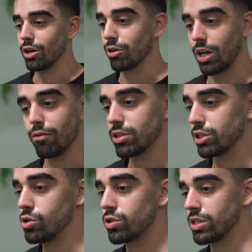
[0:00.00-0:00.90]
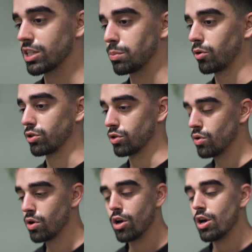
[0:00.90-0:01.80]
know, recovery is huge in the sport
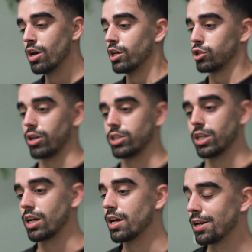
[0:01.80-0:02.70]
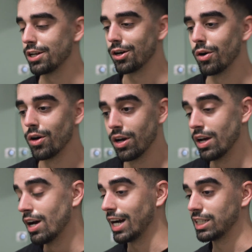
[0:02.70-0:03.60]
too. Stretching, you know,
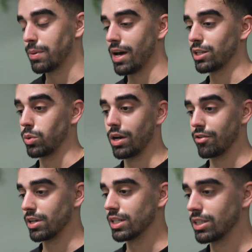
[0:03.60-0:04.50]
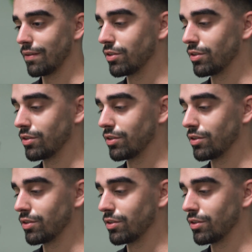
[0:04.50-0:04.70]
ice baths, whatever it is they have